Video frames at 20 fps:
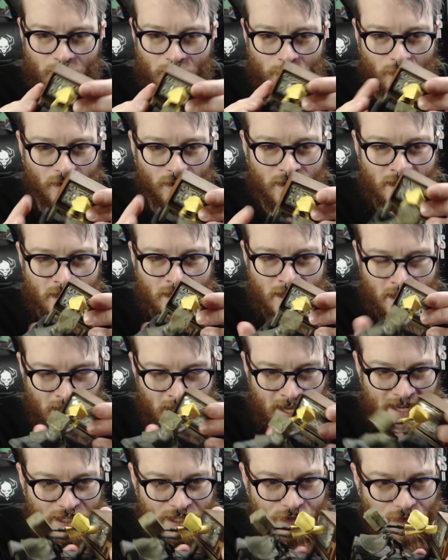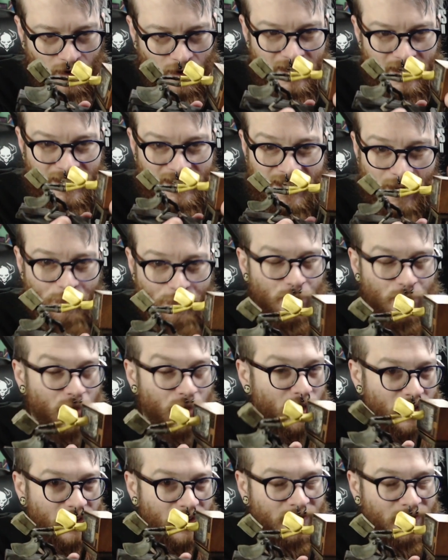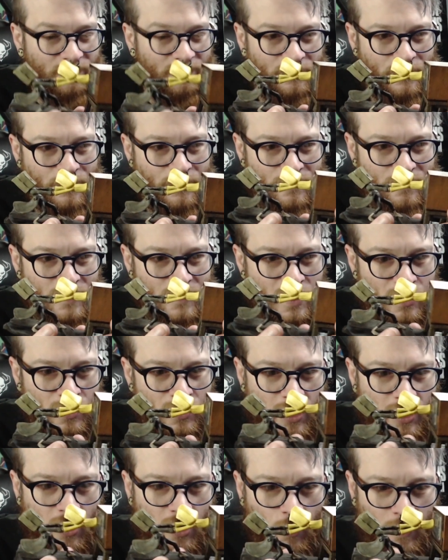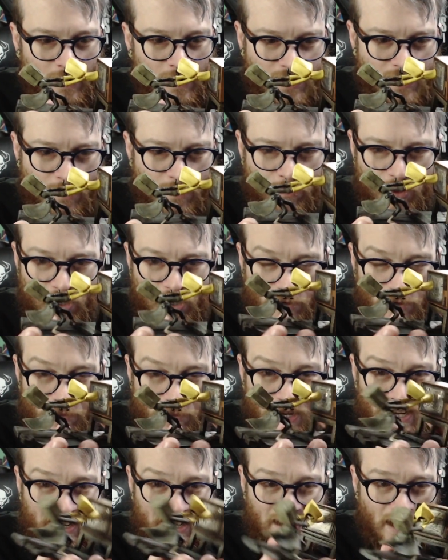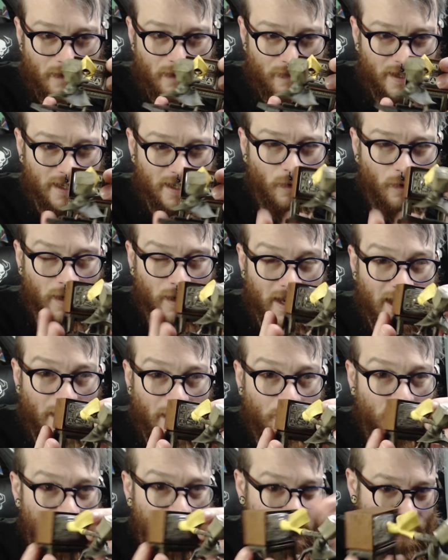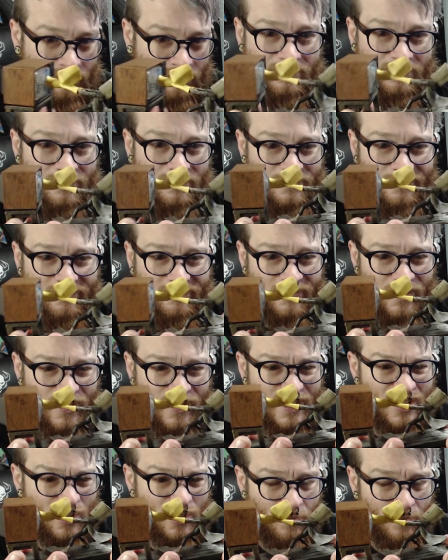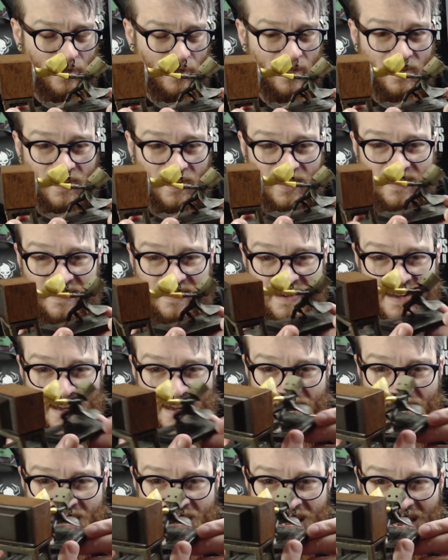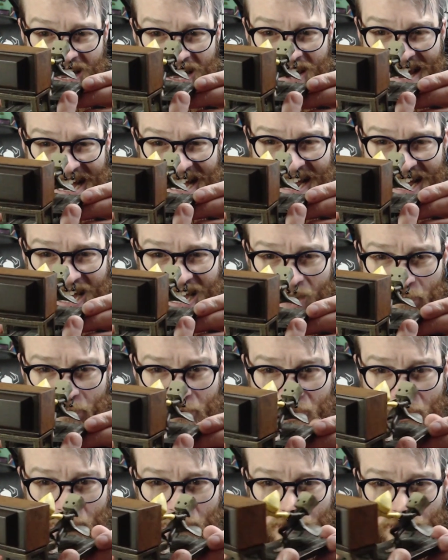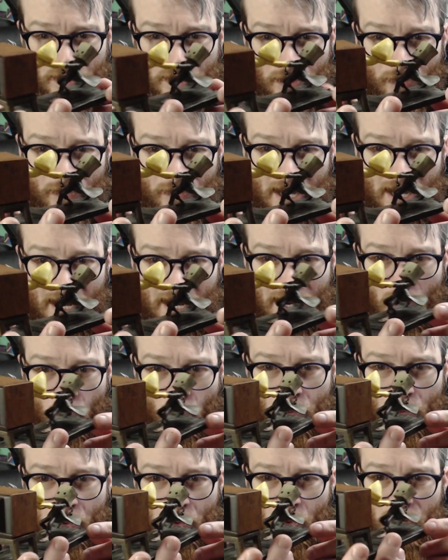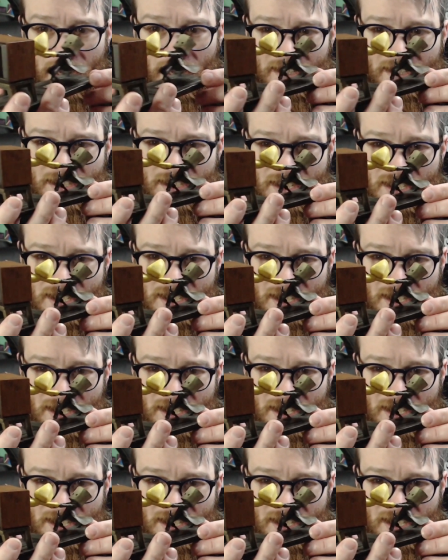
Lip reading: but it's very Tim Burton. You know, if Tim Burton made a video game, this would be it. And I absolutely love it. I hope we get to